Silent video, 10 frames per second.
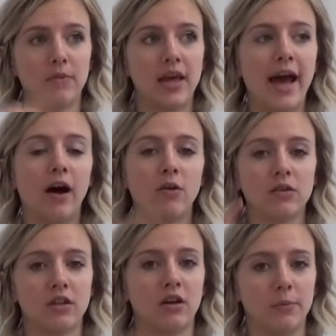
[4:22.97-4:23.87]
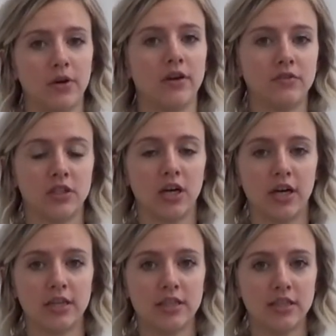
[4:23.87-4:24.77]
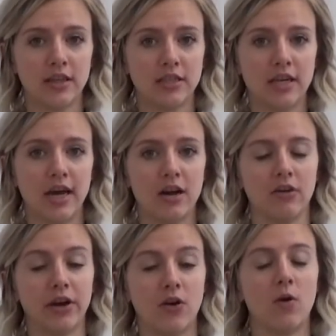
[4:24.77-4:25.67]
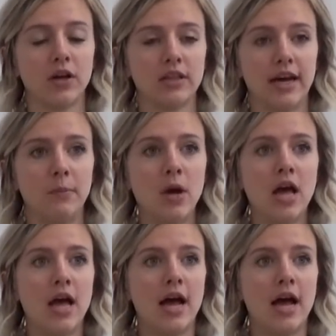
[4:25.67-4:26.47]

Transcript: count the number of turns that they take, or record them.